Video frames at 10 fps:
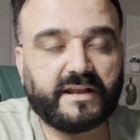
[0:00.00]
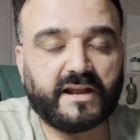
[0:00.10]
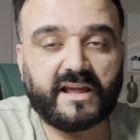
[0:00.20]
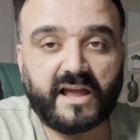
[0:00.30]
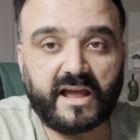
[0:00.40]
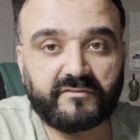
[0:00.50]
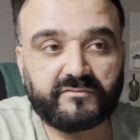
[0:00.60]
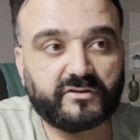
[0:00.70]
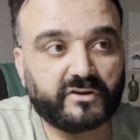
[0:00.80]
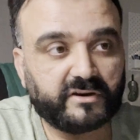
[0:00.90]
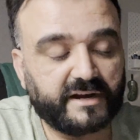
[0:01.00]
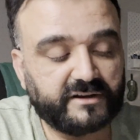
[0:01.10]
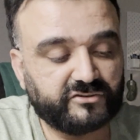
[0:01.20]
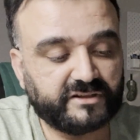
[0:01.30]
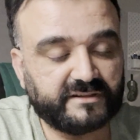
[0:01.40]
and I have good
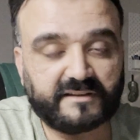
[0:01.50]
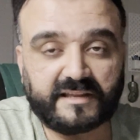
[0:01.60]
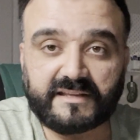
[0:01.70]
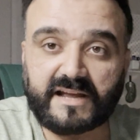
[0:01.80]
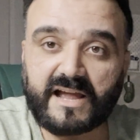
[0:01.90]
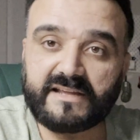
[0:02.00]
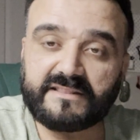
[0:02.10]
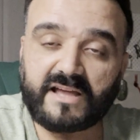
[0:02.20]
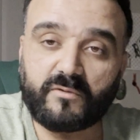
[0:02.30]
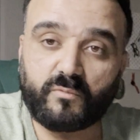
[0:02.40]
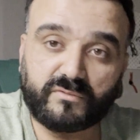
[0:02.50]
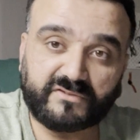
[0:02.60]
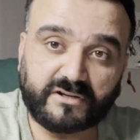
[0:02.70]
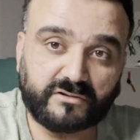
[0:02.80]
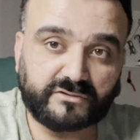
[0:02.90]
energy because I think I ate that
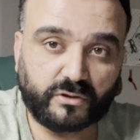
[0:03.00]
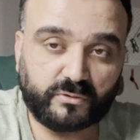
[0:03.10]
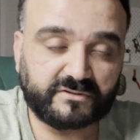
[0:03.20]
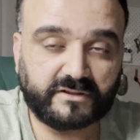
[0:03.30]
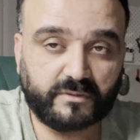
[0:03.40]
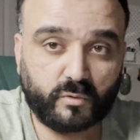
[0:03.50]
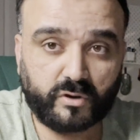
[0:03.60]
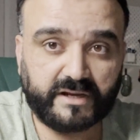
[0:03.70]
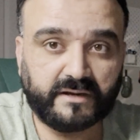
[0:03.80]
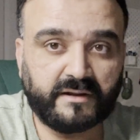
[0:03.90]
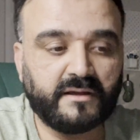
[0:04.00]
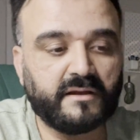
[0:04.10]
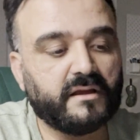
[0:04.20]
single toast in the morning.